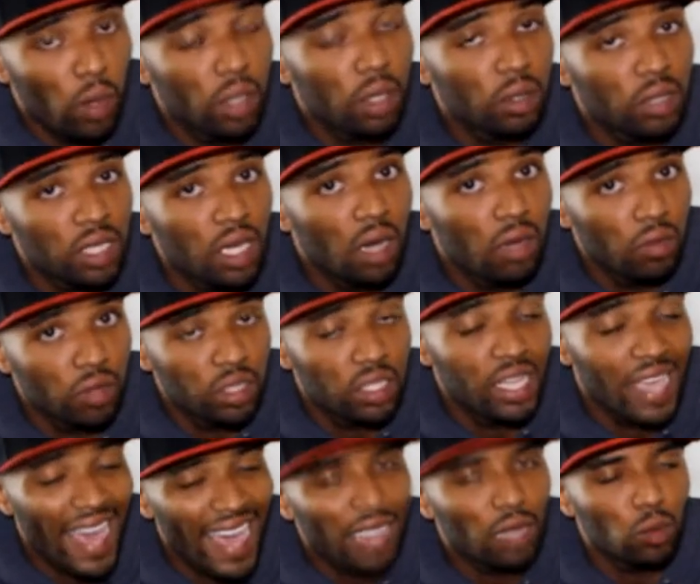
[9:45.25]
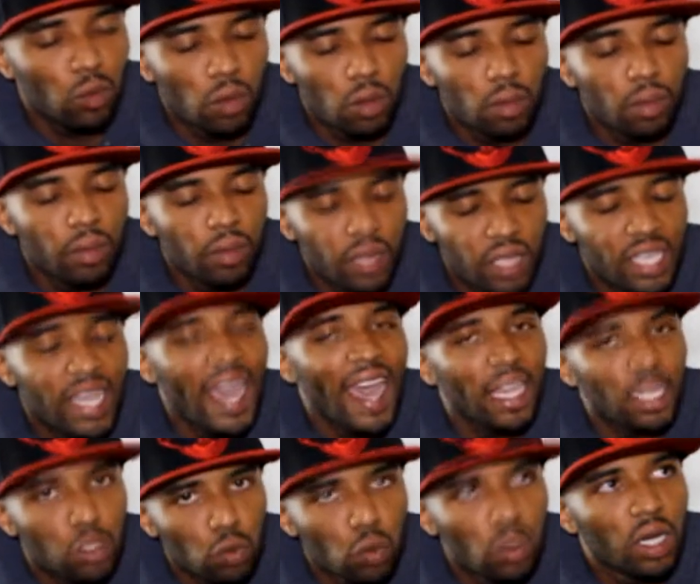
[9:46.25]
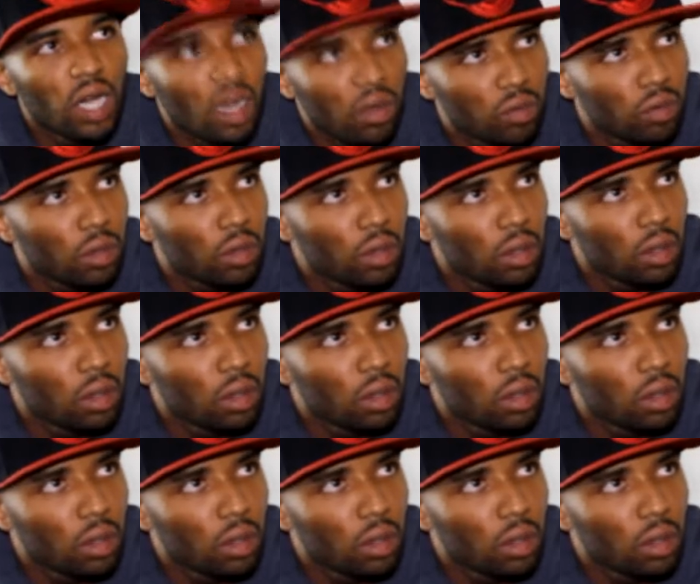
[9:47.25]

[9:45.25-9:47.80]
those covers, the actual cover